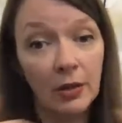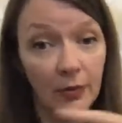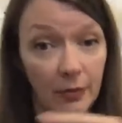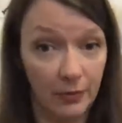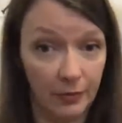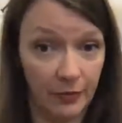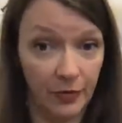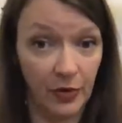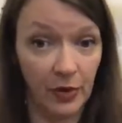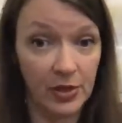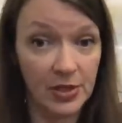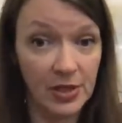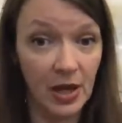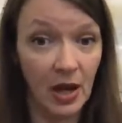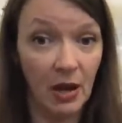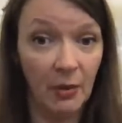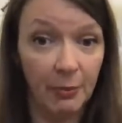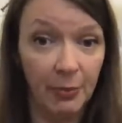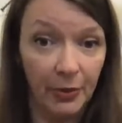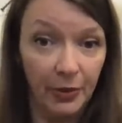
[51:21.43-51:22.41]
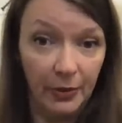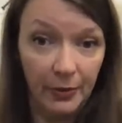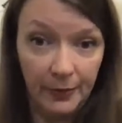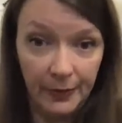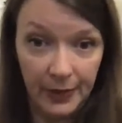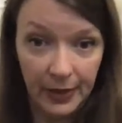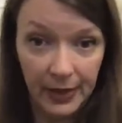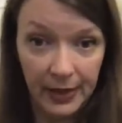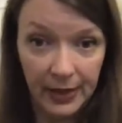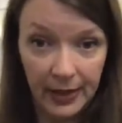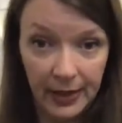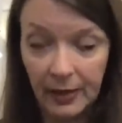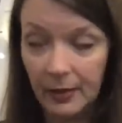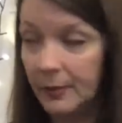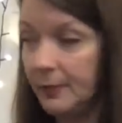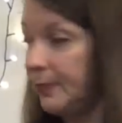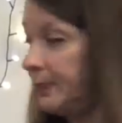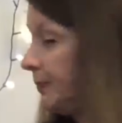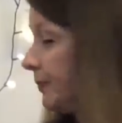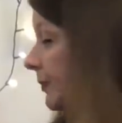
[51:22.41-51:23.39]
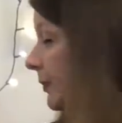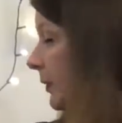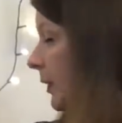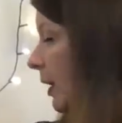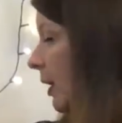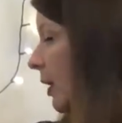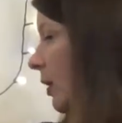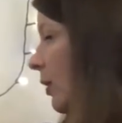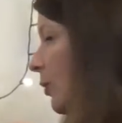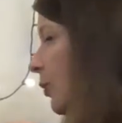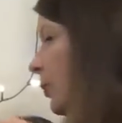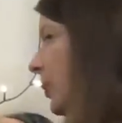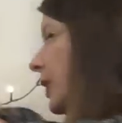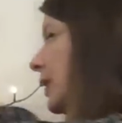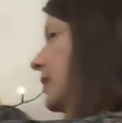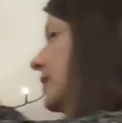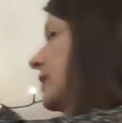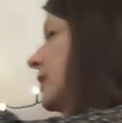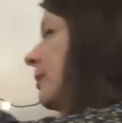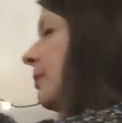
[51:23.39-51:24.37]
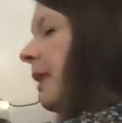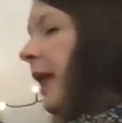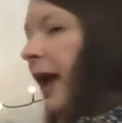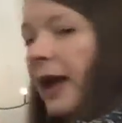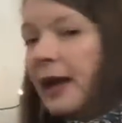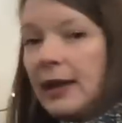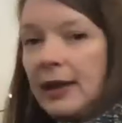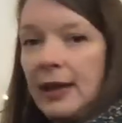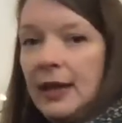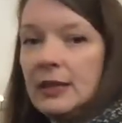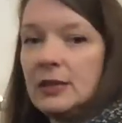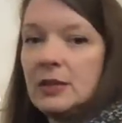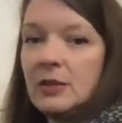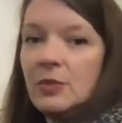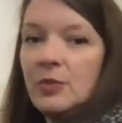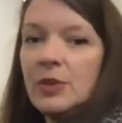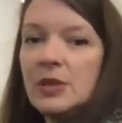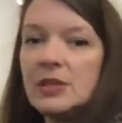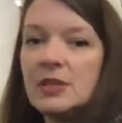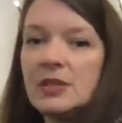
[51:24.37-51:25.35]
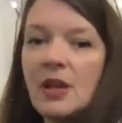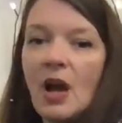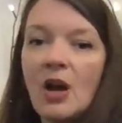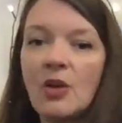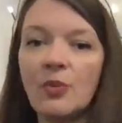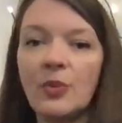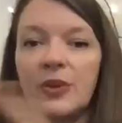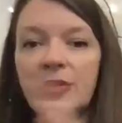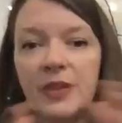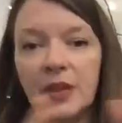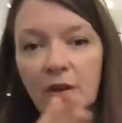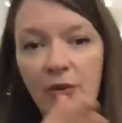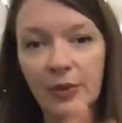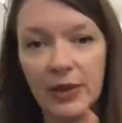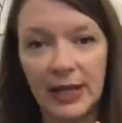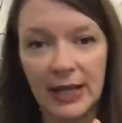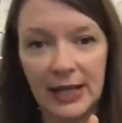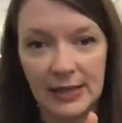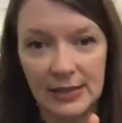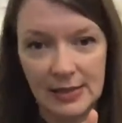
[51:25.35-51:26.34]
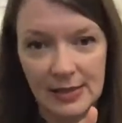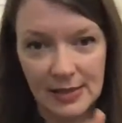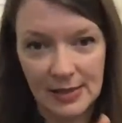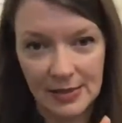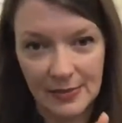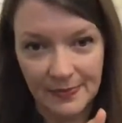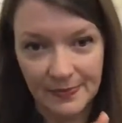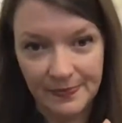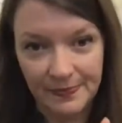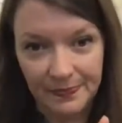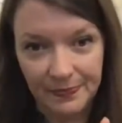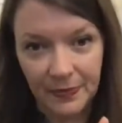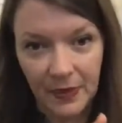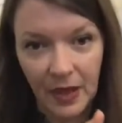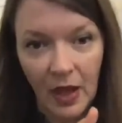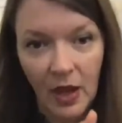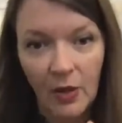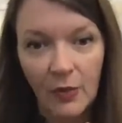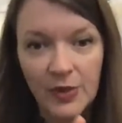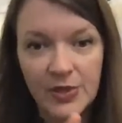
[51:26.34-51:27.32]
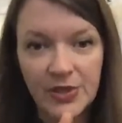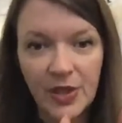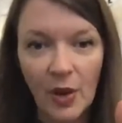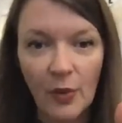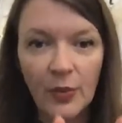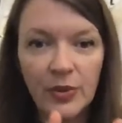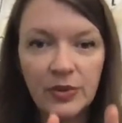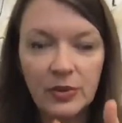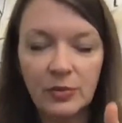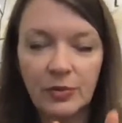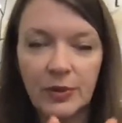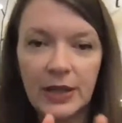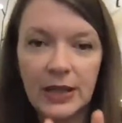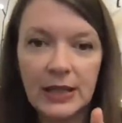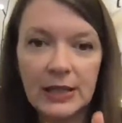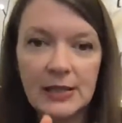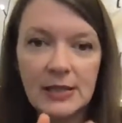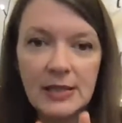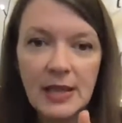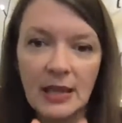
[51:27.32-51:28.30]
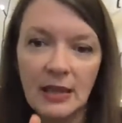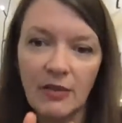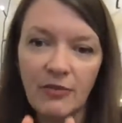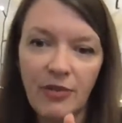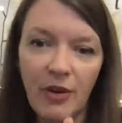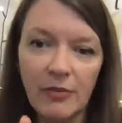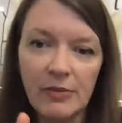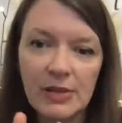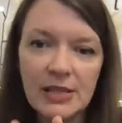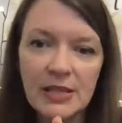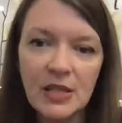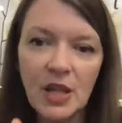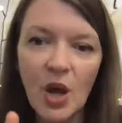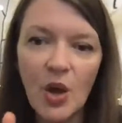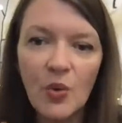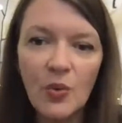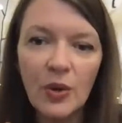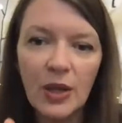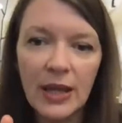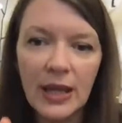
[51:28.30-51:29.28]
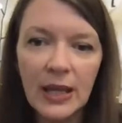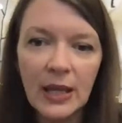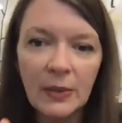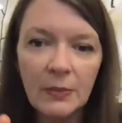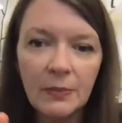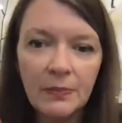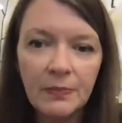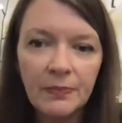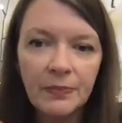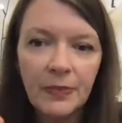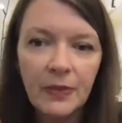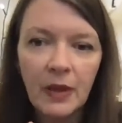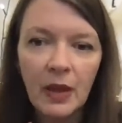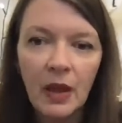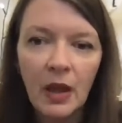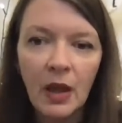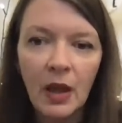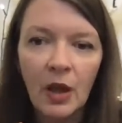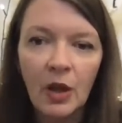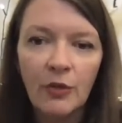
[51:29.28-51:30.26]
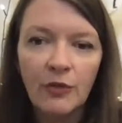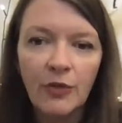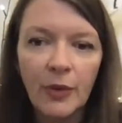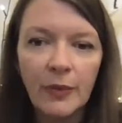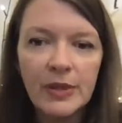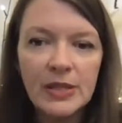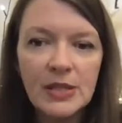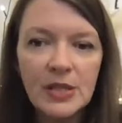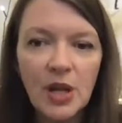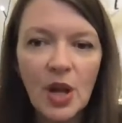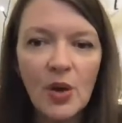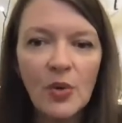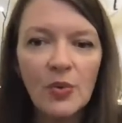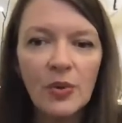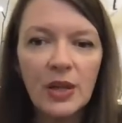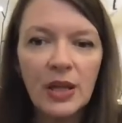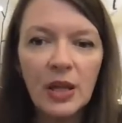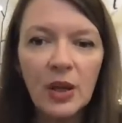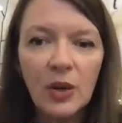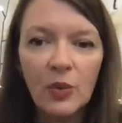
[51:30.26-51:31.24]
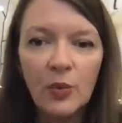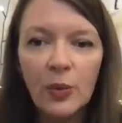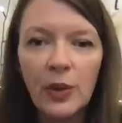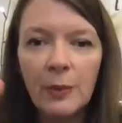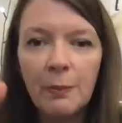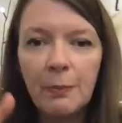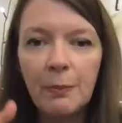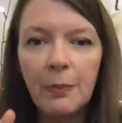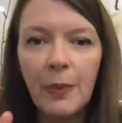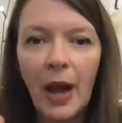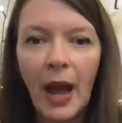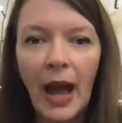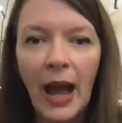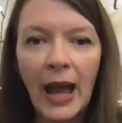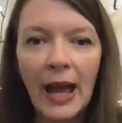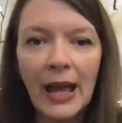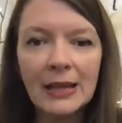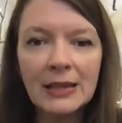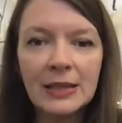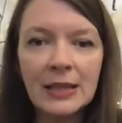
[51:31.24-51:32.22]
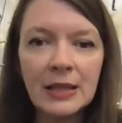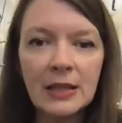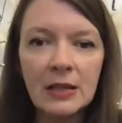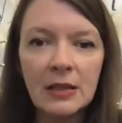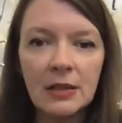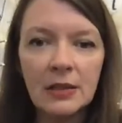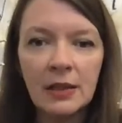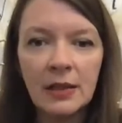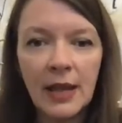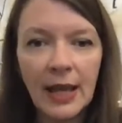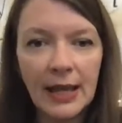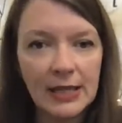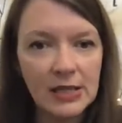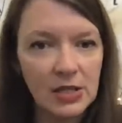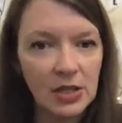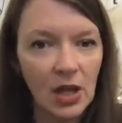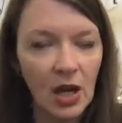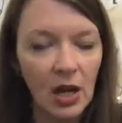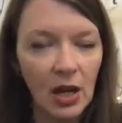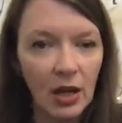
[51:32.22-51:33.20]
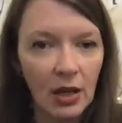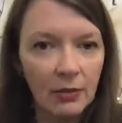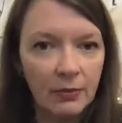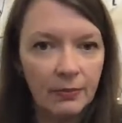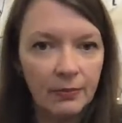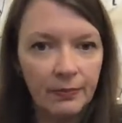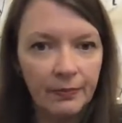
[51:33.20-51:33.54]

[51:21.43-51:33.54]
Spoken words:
For example, here with the blanket, we start with the greens. We start with greens, and then very slowly, we add in the next color.